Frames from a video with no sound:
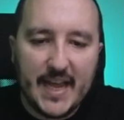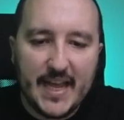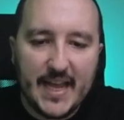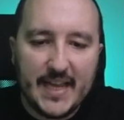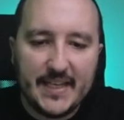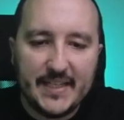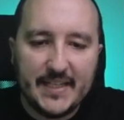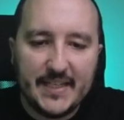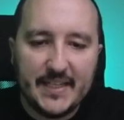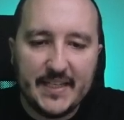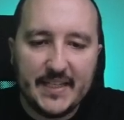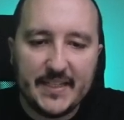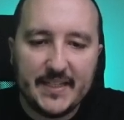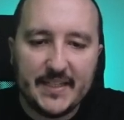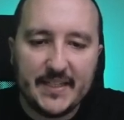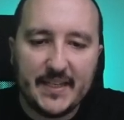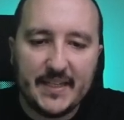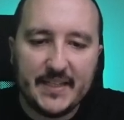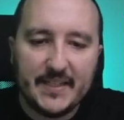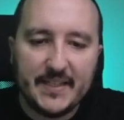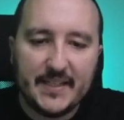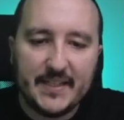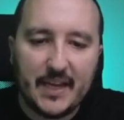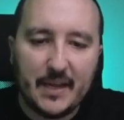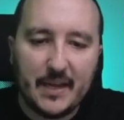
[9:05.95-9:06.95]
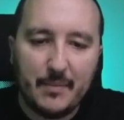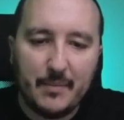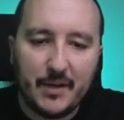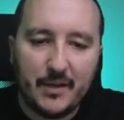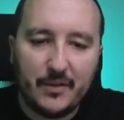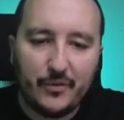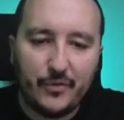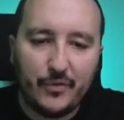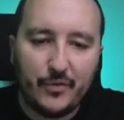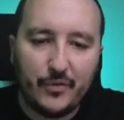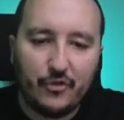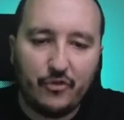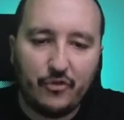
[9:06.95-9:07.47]
And this set
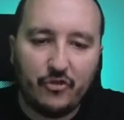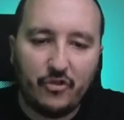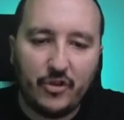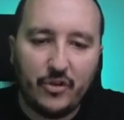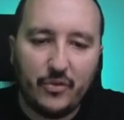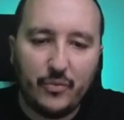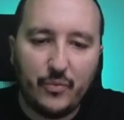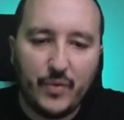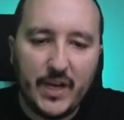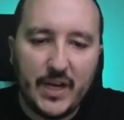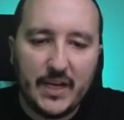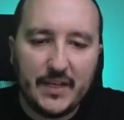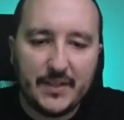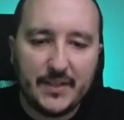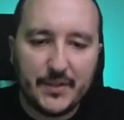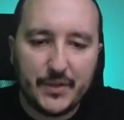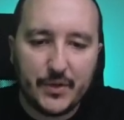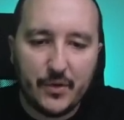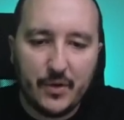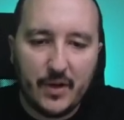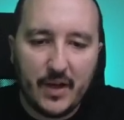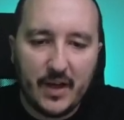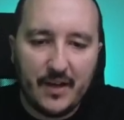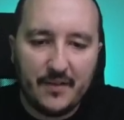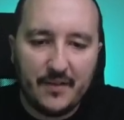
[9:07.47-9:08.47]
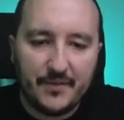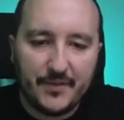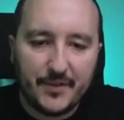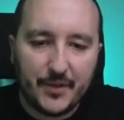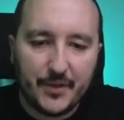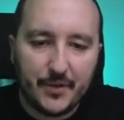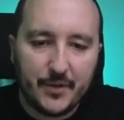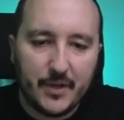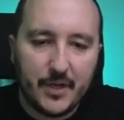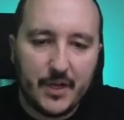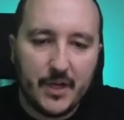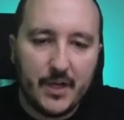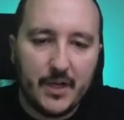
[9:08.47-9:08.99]
timeout function will answer
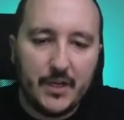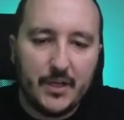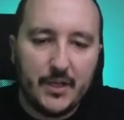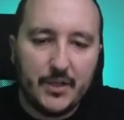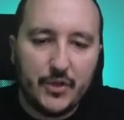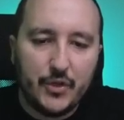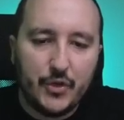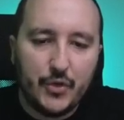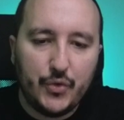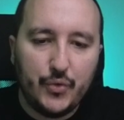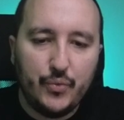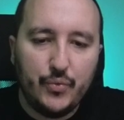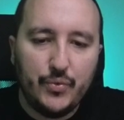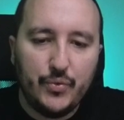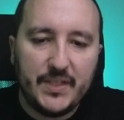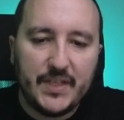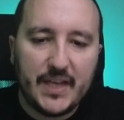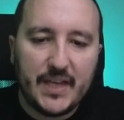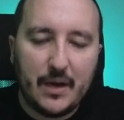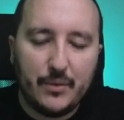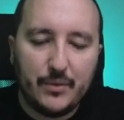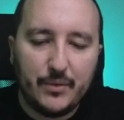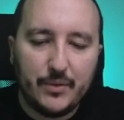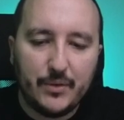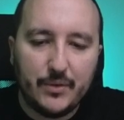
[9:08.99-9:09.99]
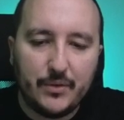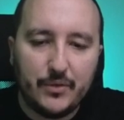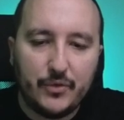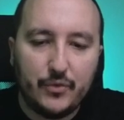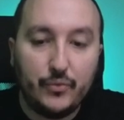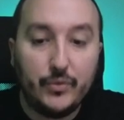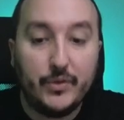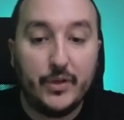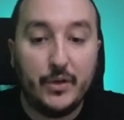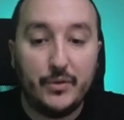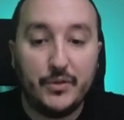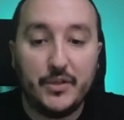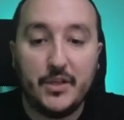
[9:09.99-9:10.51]
after 2000,
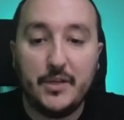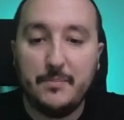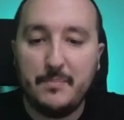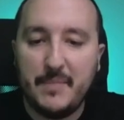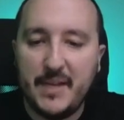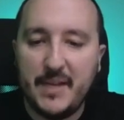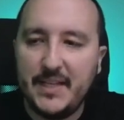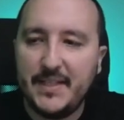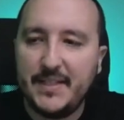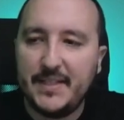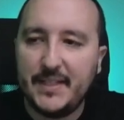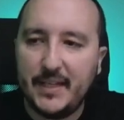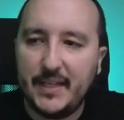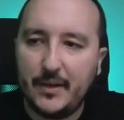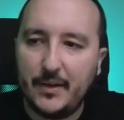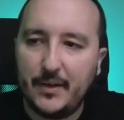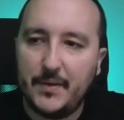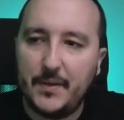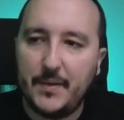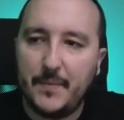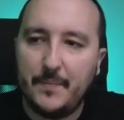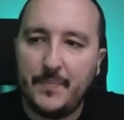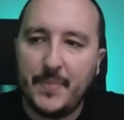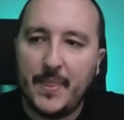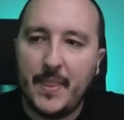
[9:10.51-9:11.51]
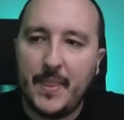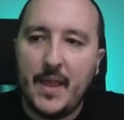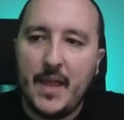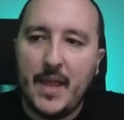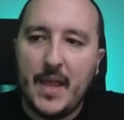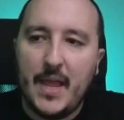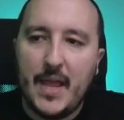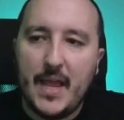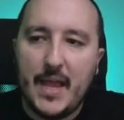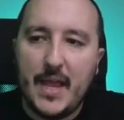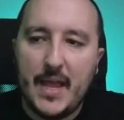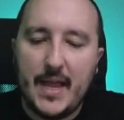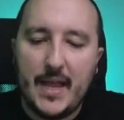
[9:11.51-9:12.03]
milliseconds.
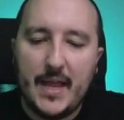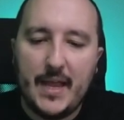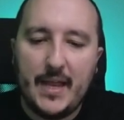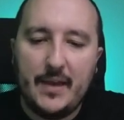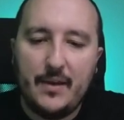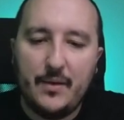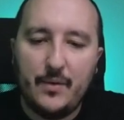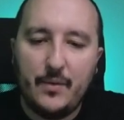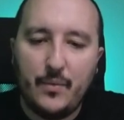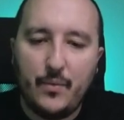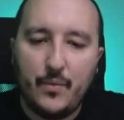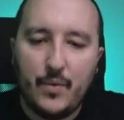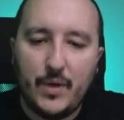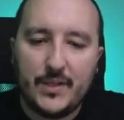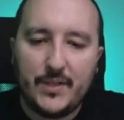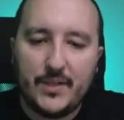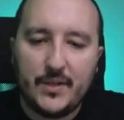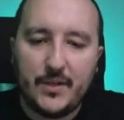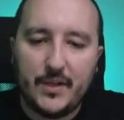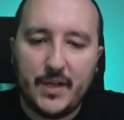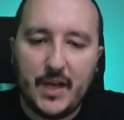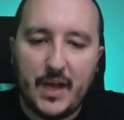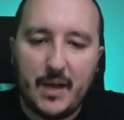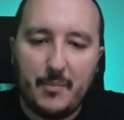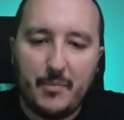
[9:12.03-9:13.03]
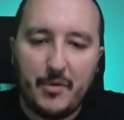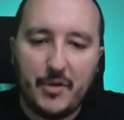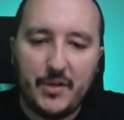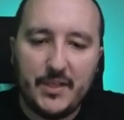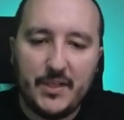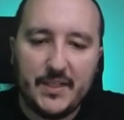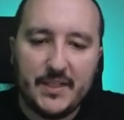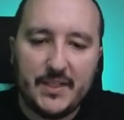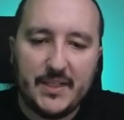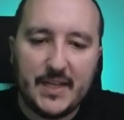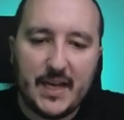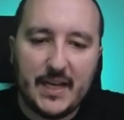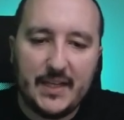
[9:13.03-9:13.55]
And what's going to happen
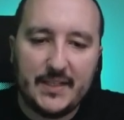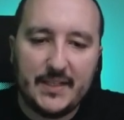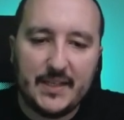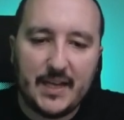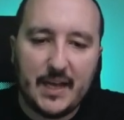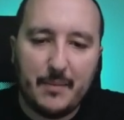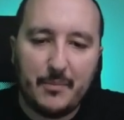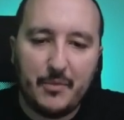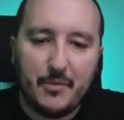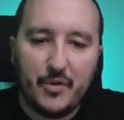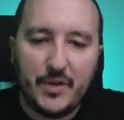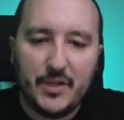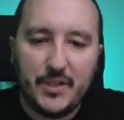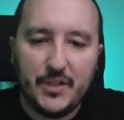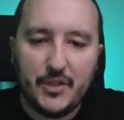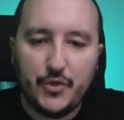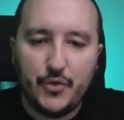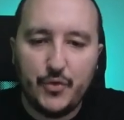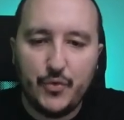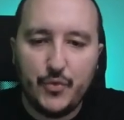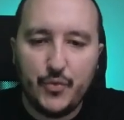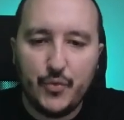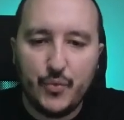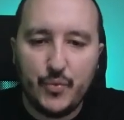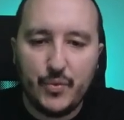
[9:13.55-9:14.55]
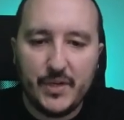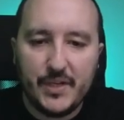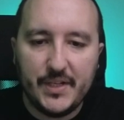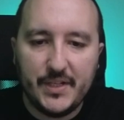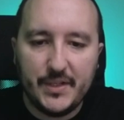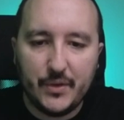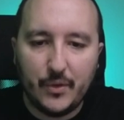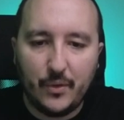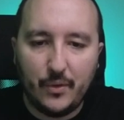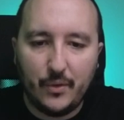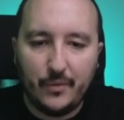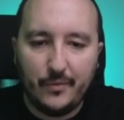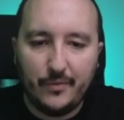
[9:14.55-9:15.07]
is that I'm going to
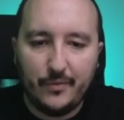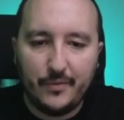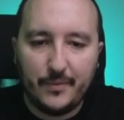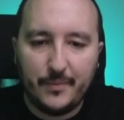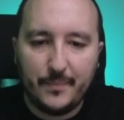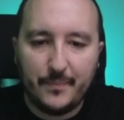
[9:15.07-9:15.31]
resolve.